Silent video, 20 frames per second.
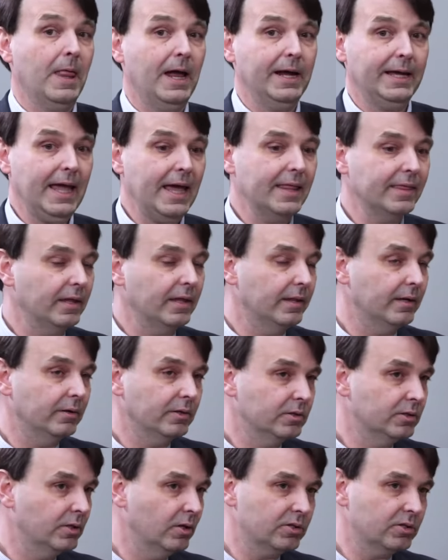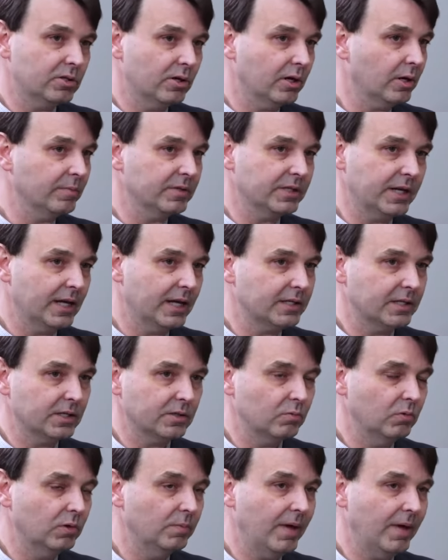again, those
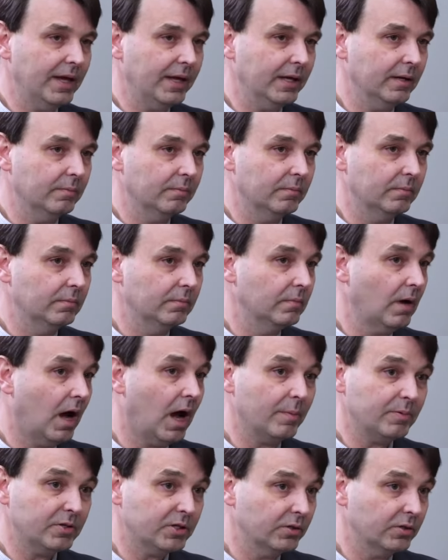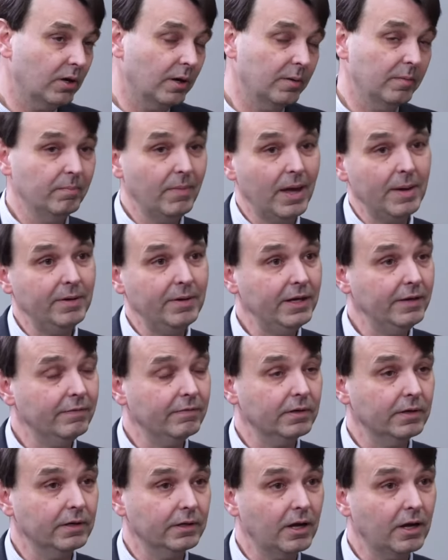circumstances would make it optional and maybe
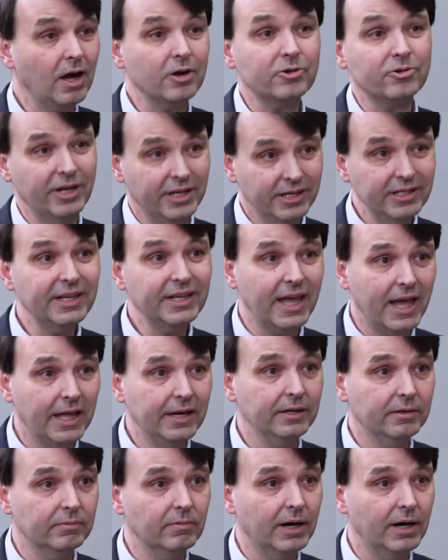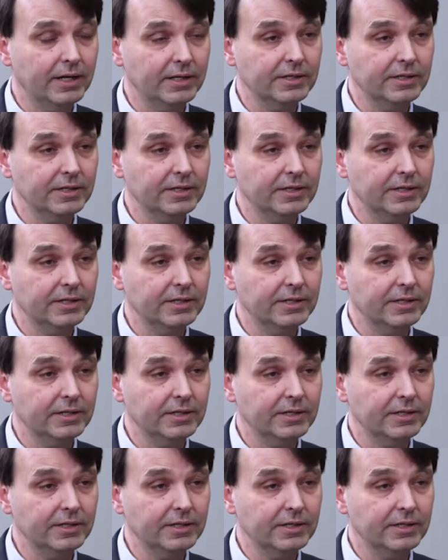even contraindicated, right?